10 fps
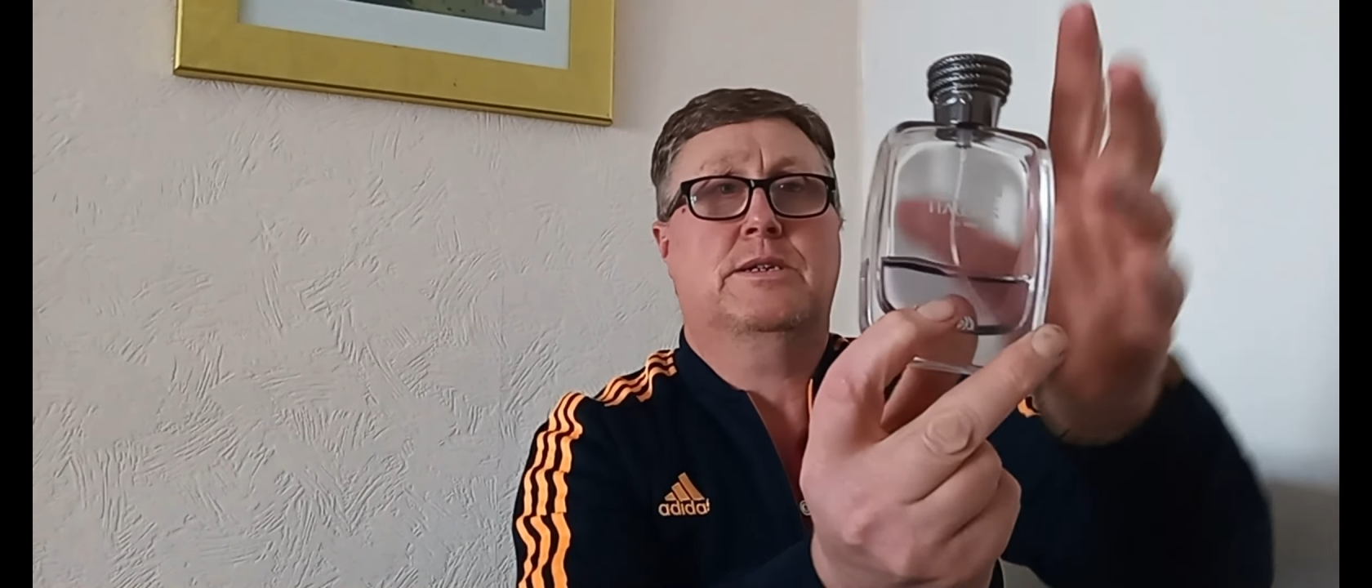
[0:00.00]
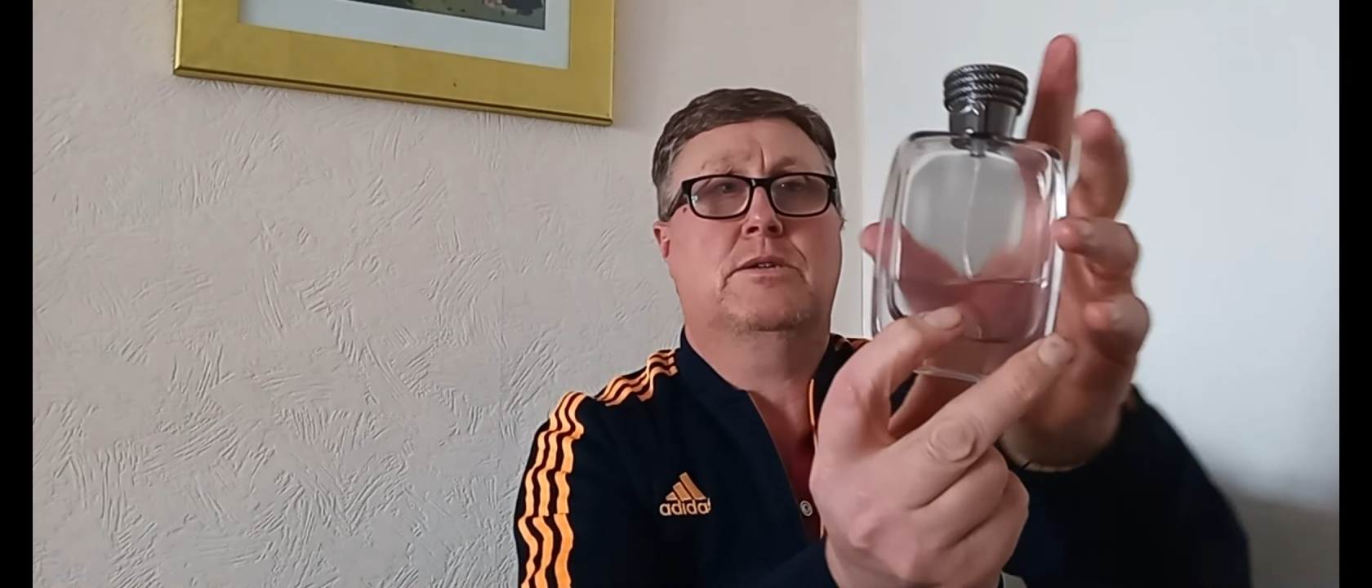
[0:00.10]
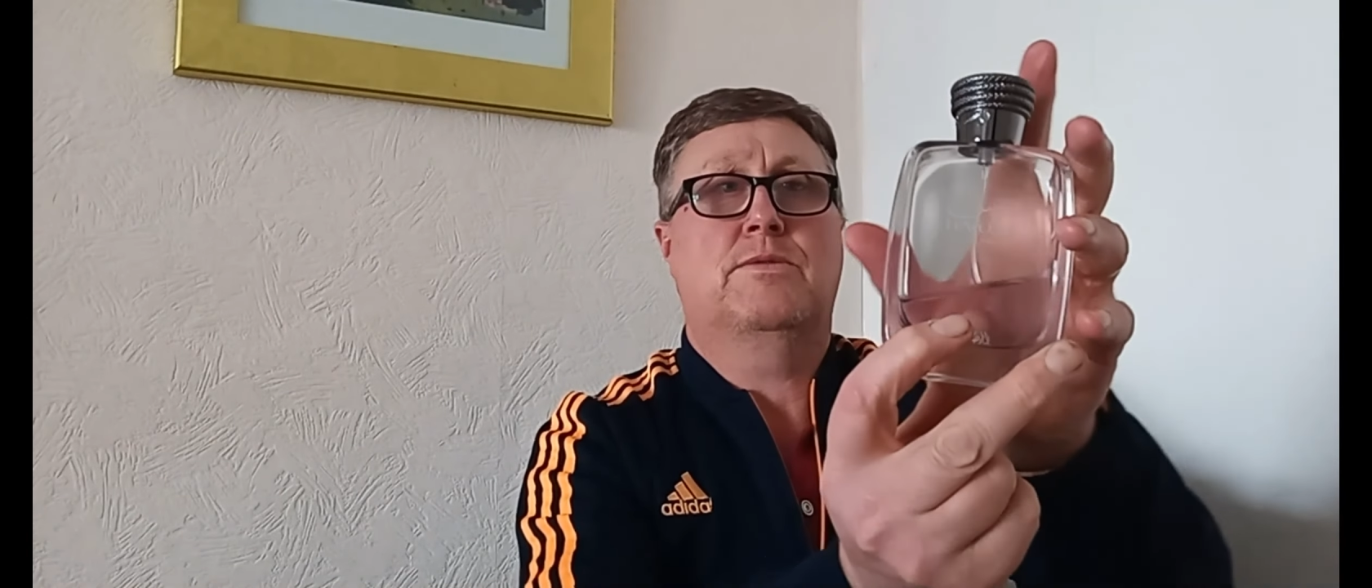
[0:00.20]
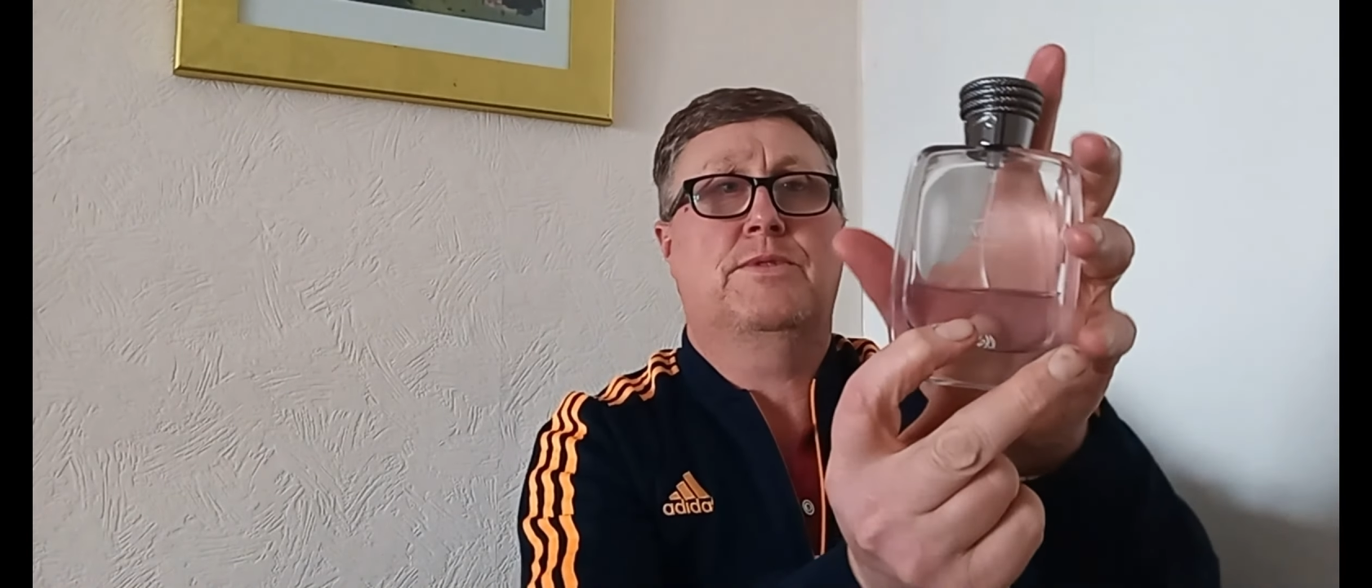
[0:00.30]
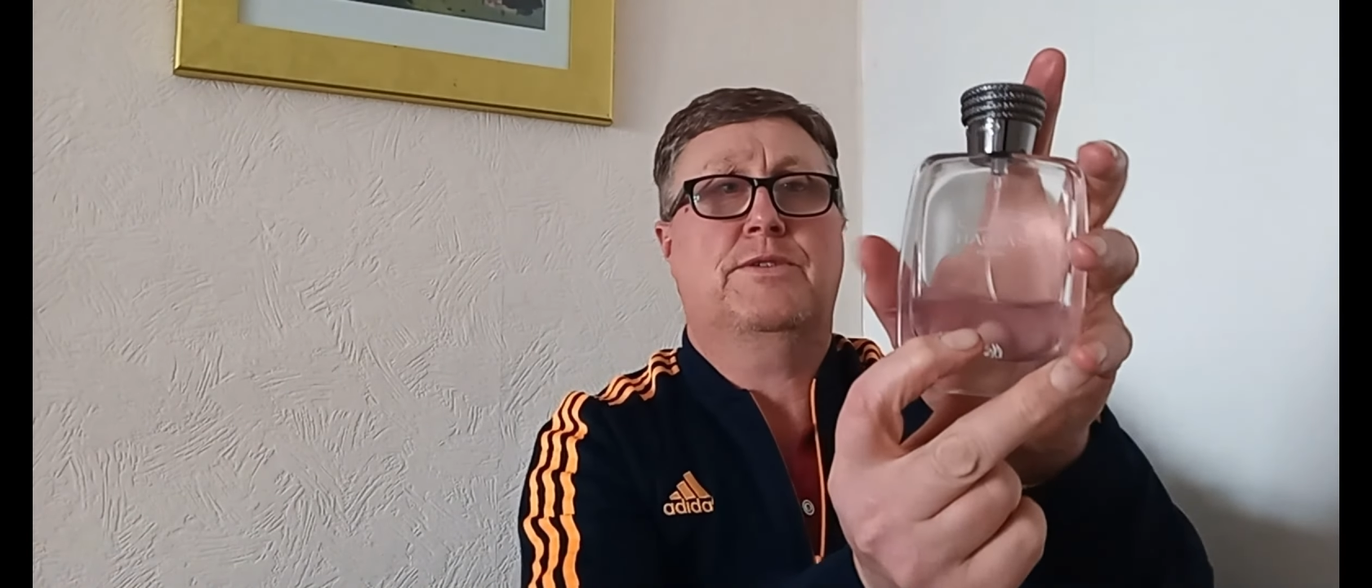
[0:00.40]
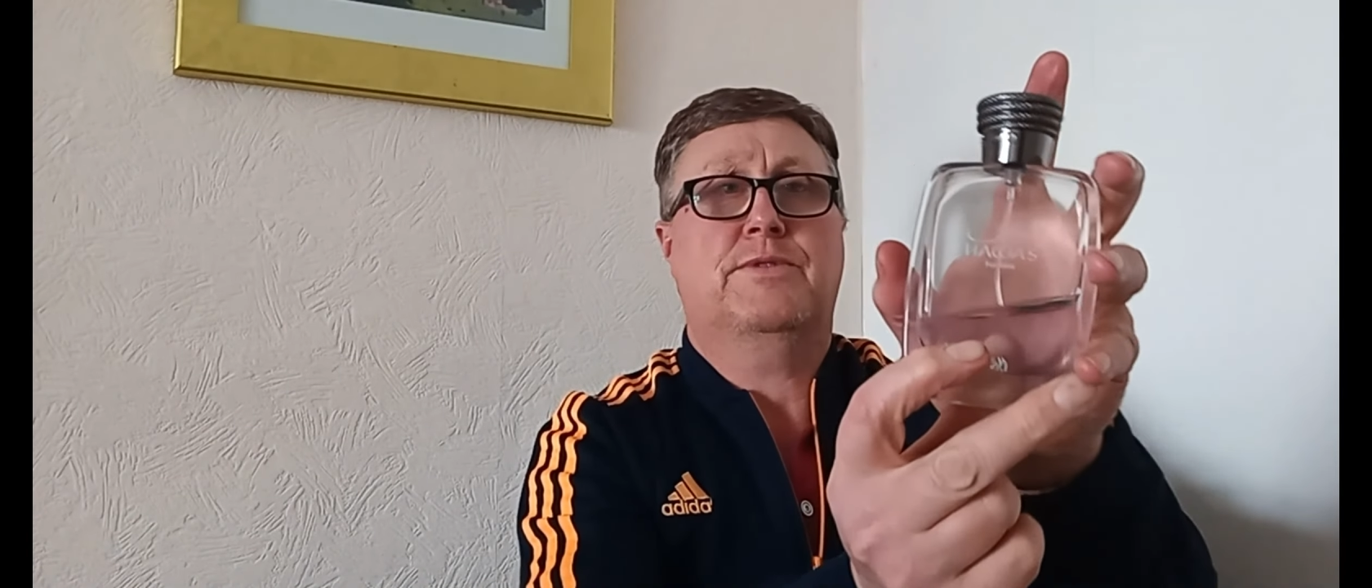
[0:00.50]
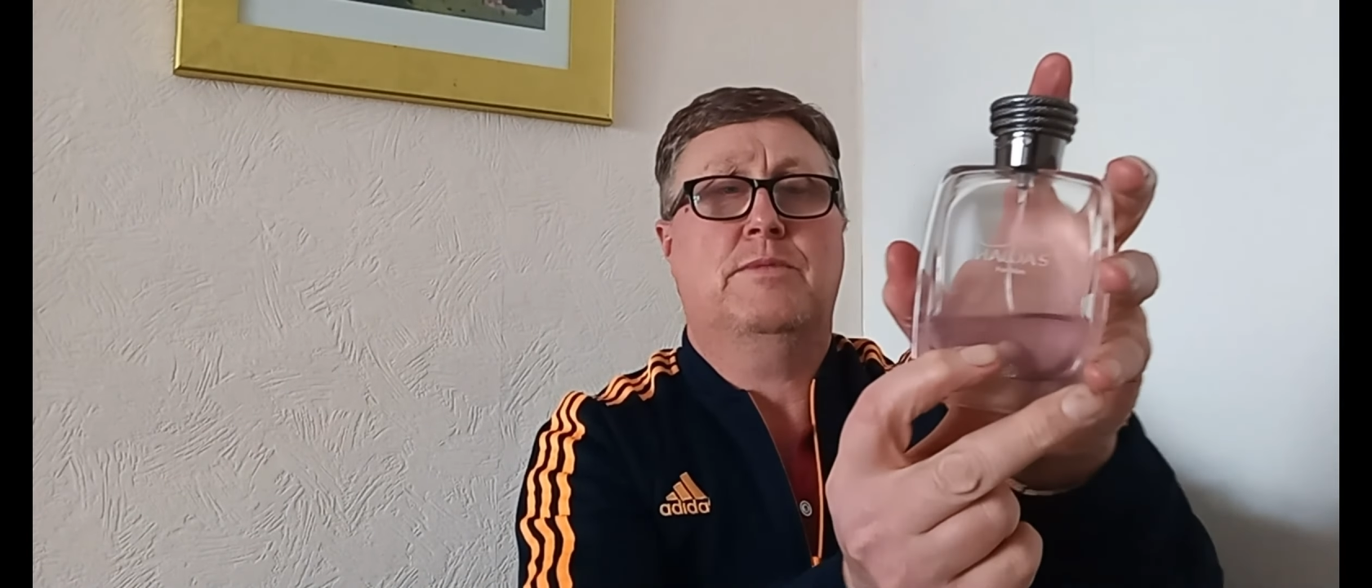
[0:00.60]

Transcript: I love this.